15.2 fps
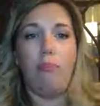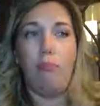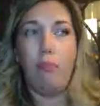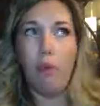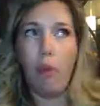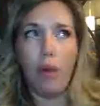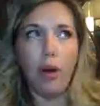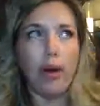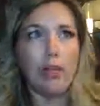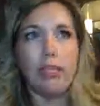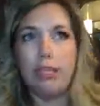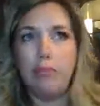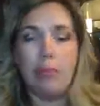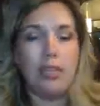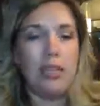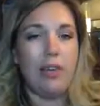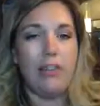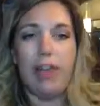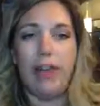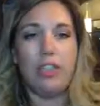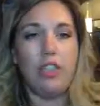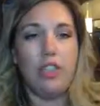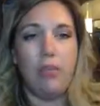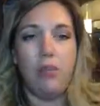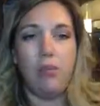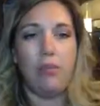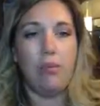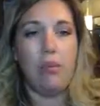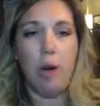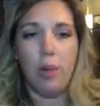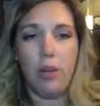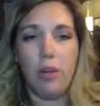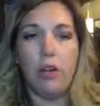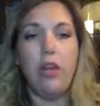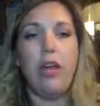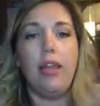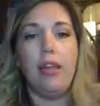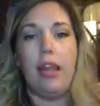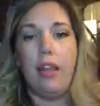more specific to remote learning